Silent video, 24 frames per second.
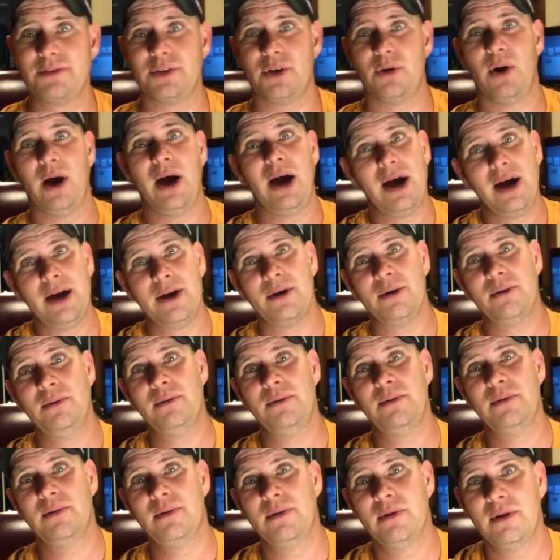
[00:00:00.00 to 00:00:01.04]
is in Ohio.
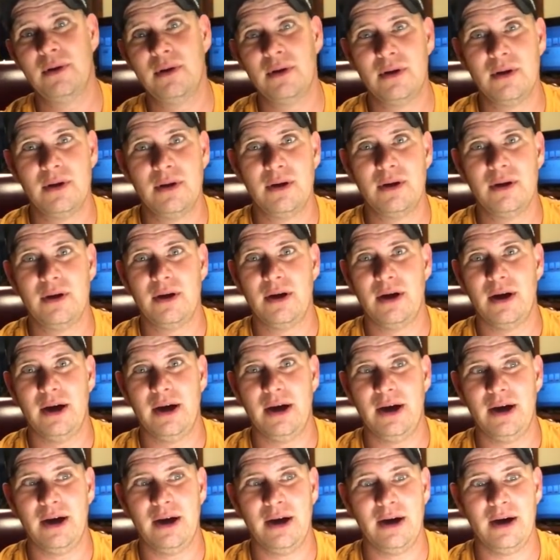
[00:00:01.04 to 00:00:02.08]

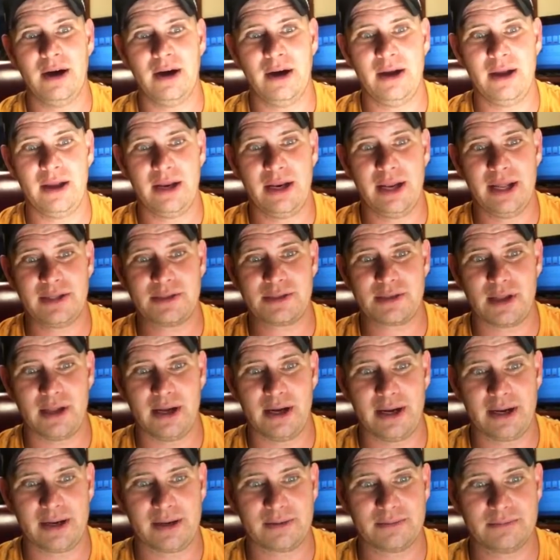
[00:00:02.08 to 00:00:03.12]
And that's
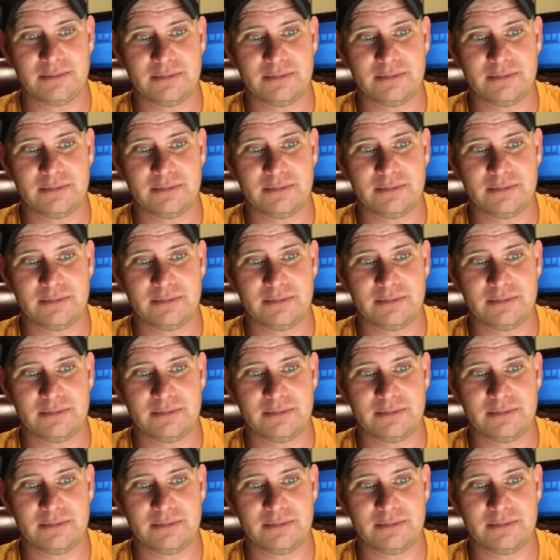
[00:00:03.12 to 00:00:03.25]
like,